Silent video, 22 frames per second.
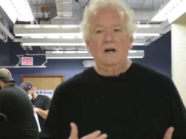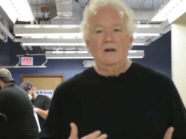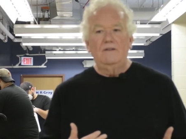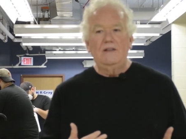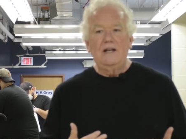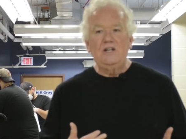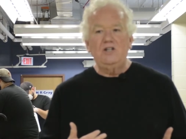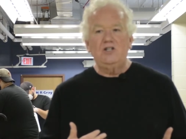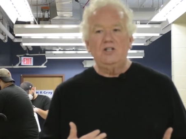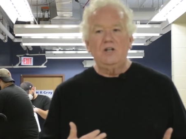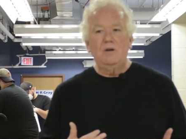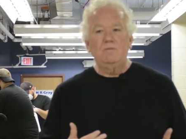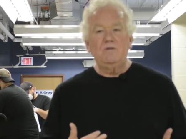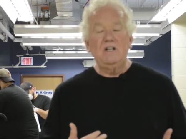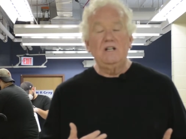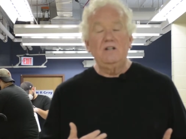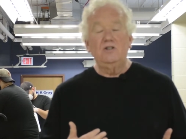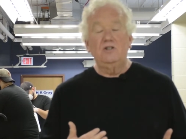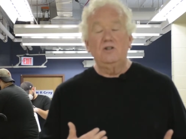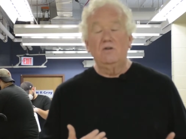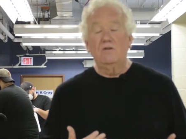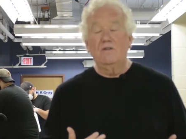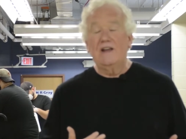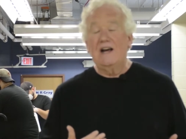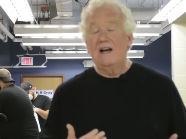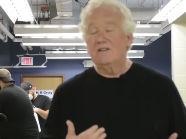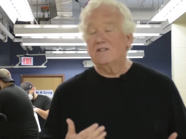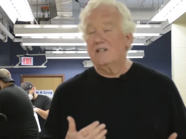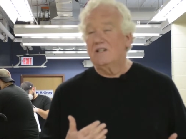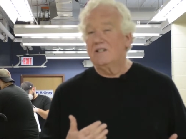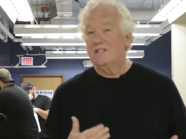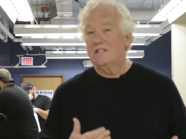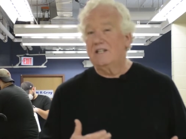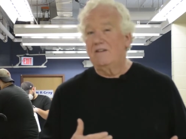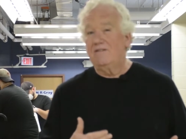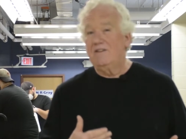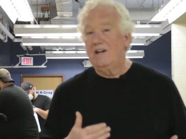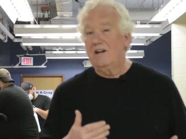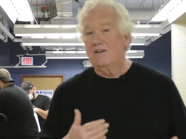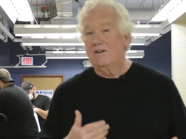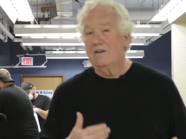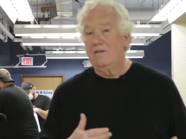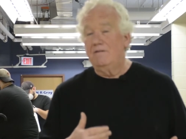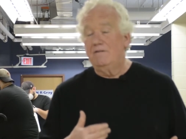They shipped in
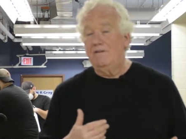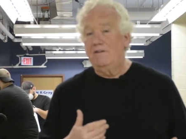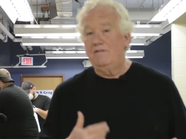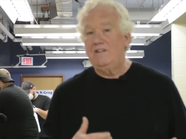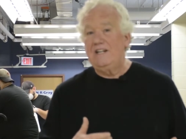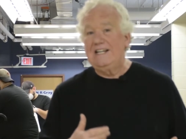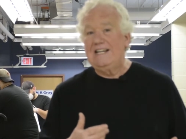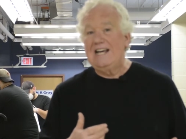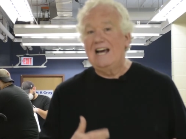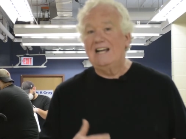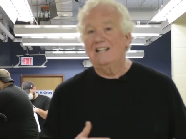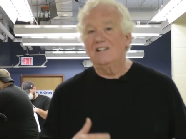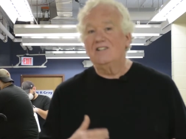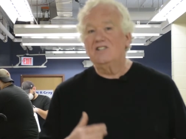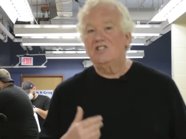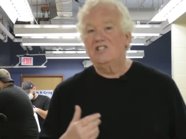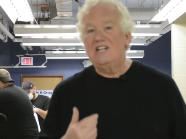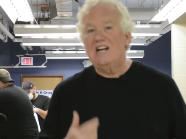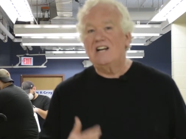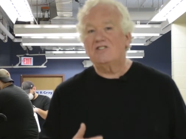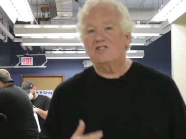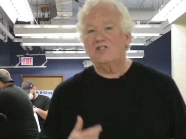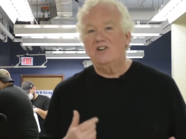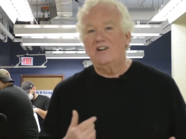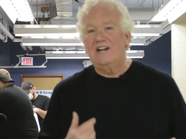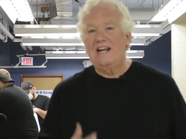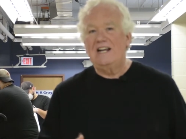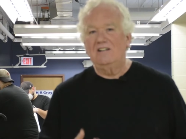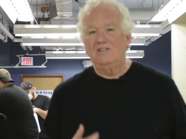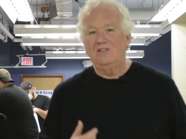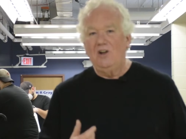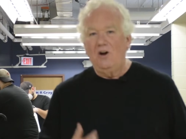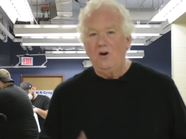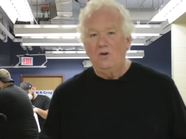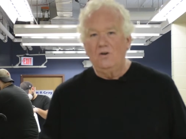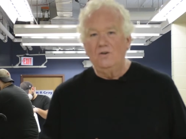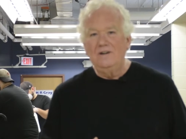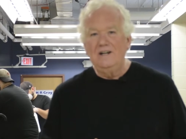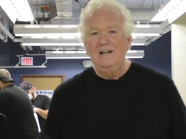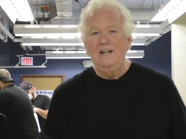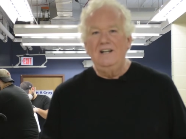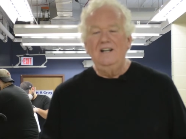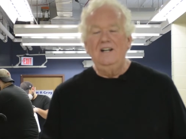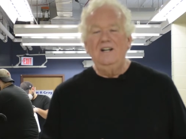2,750 gallons yesterday
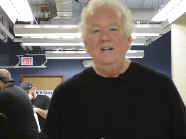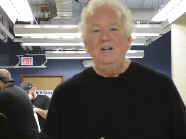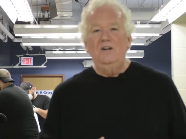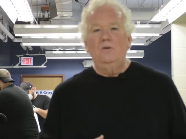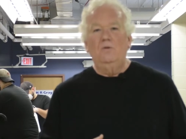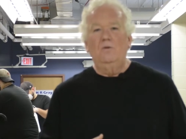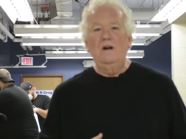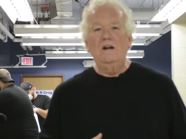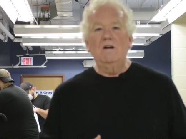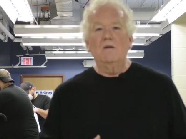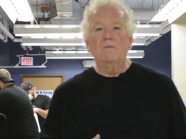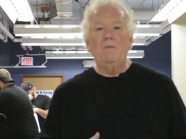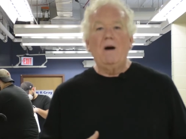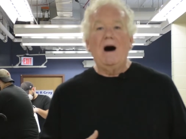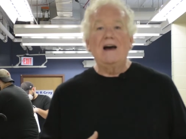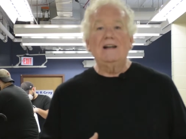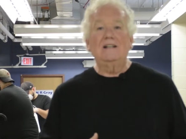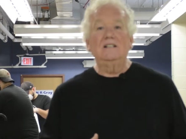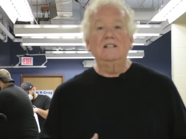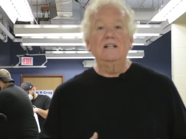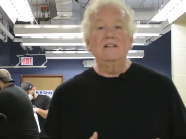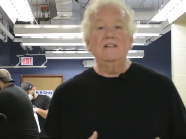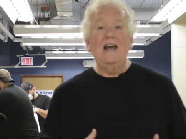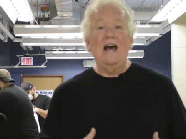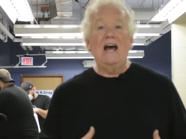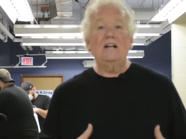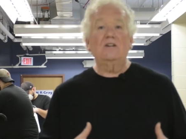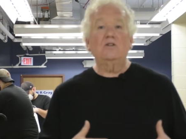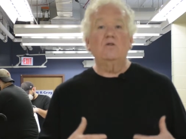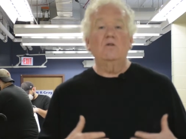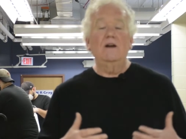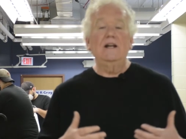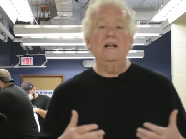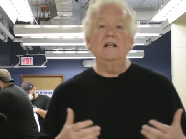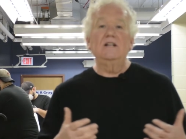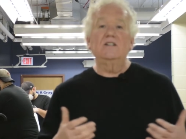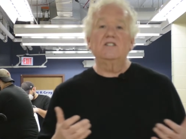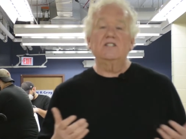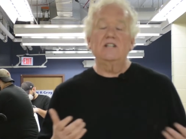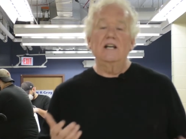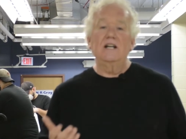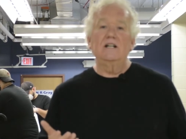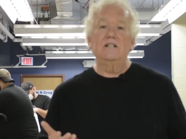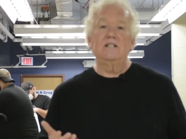alone. We are bottling that, creating
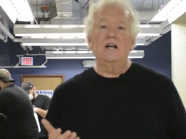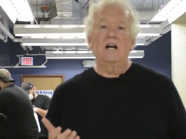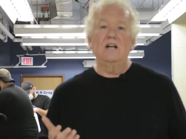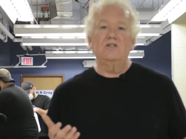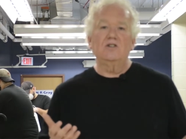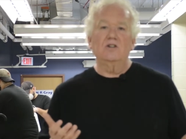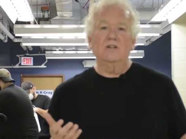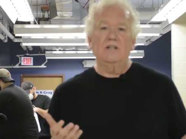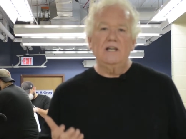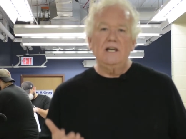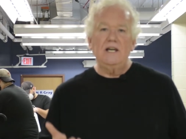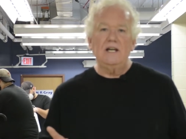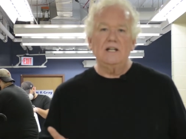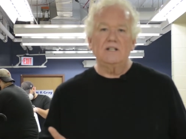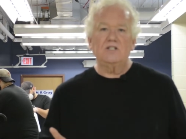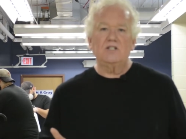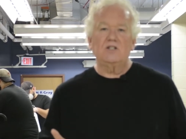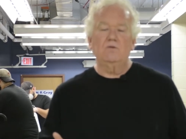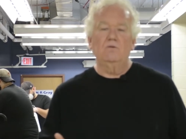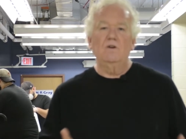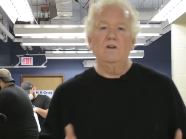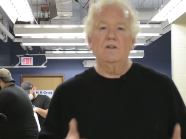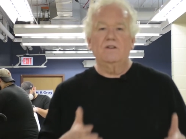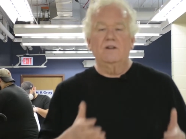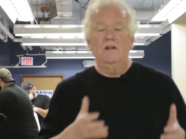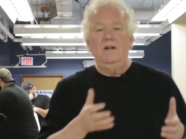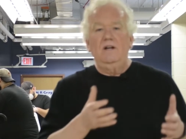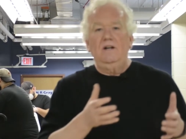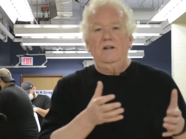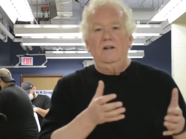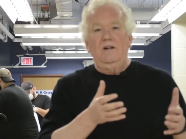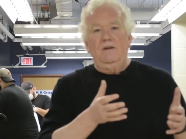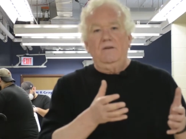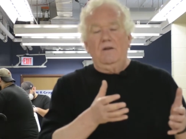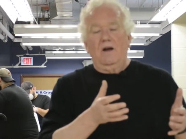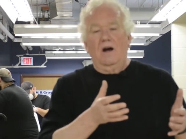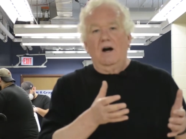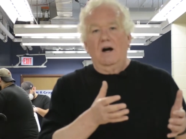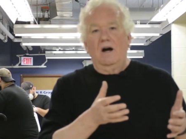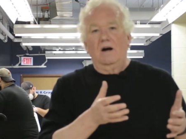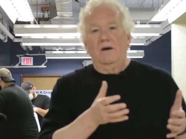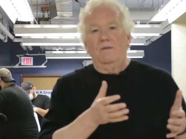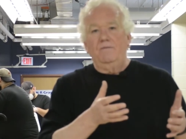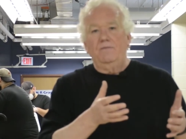sanitizer kits with
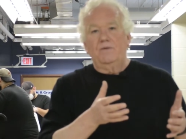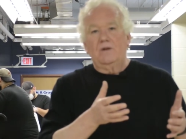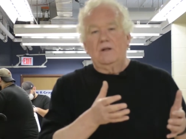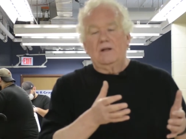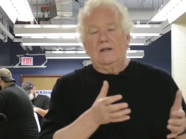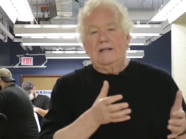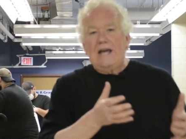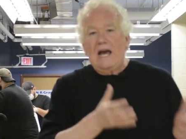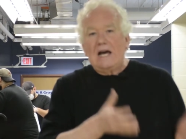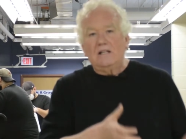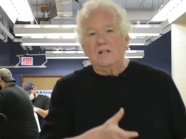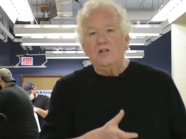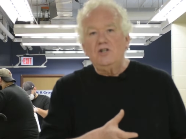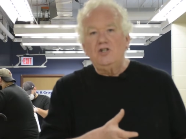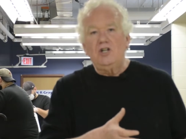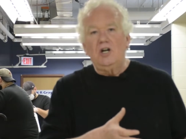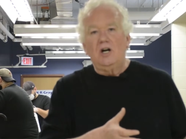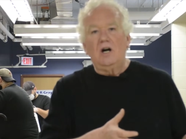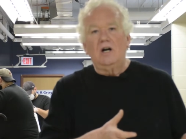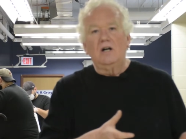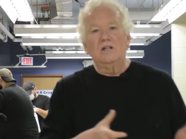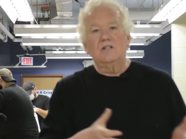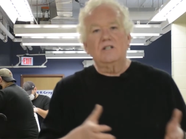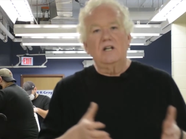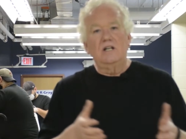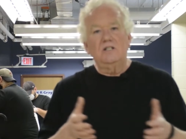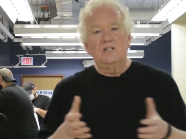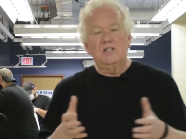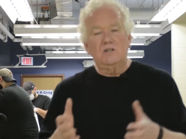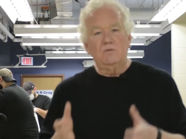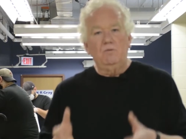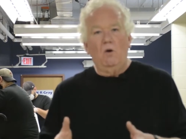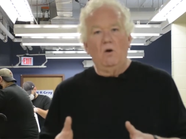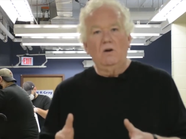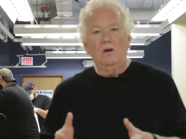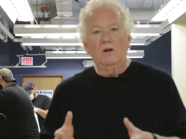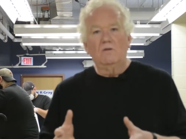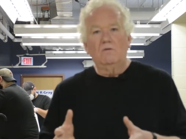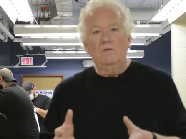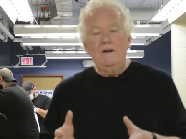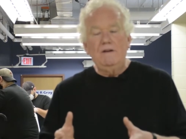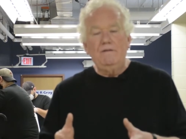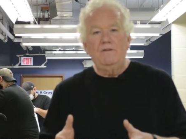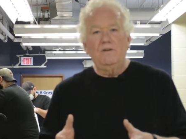gallon jugs and smaller
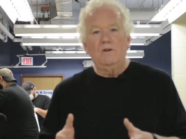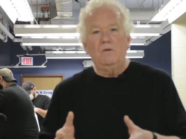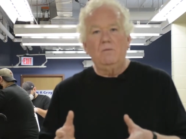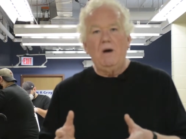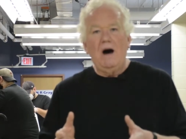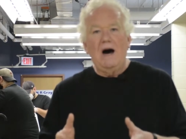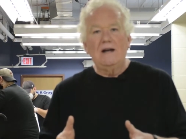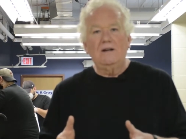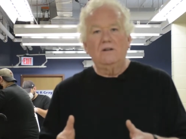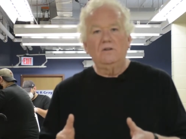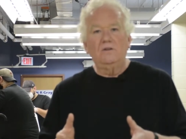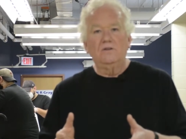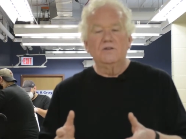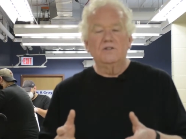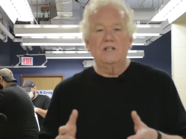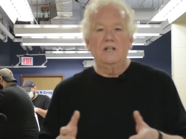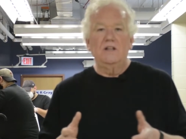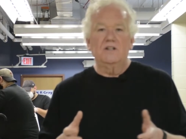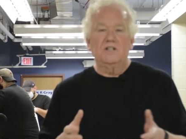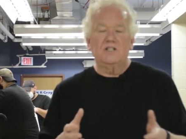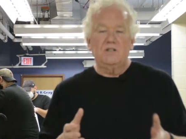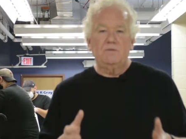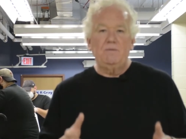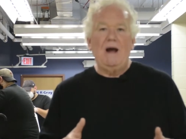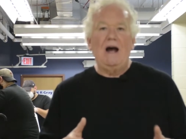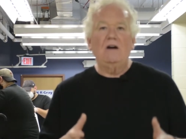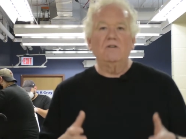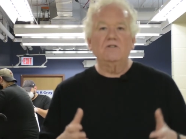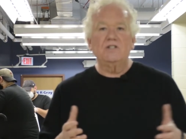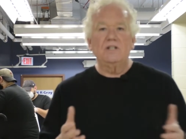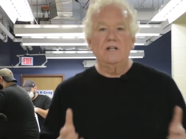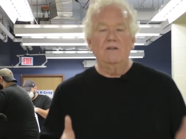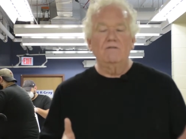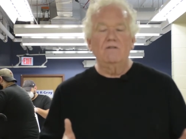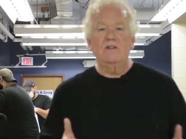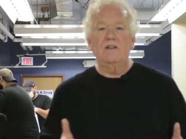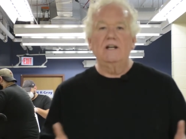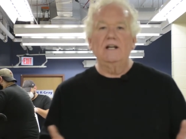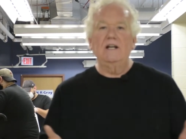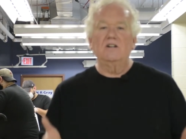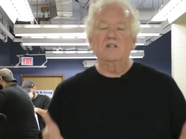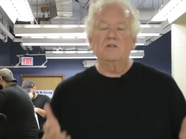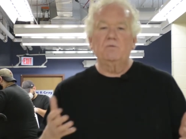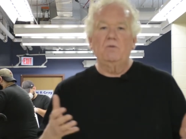refill bottles and the spouts and
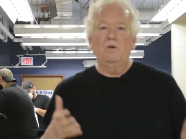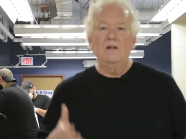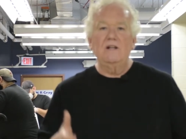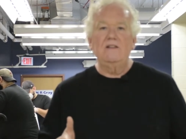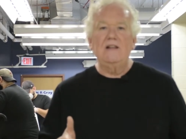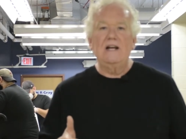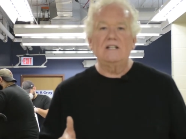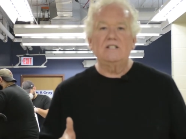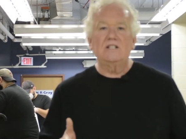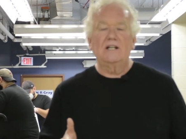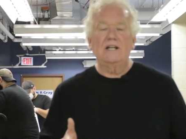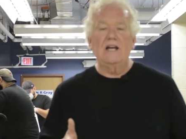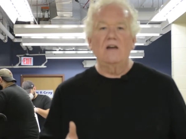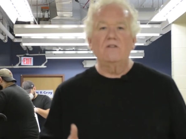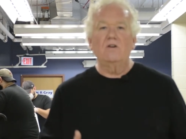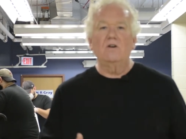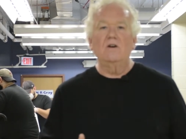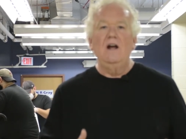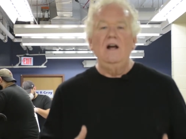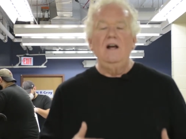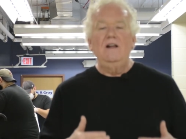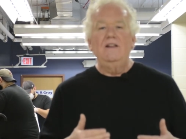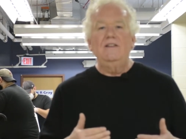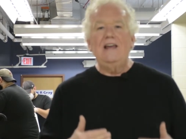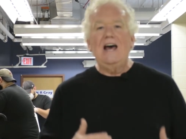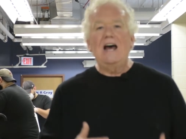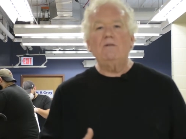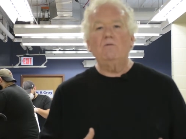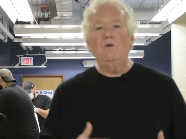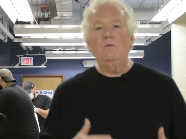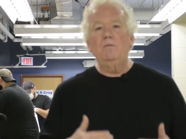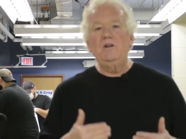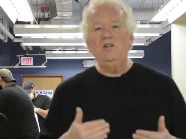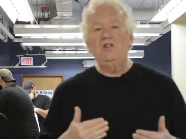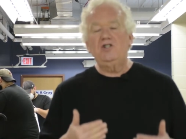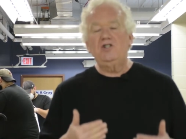everything else, putting that together. That will be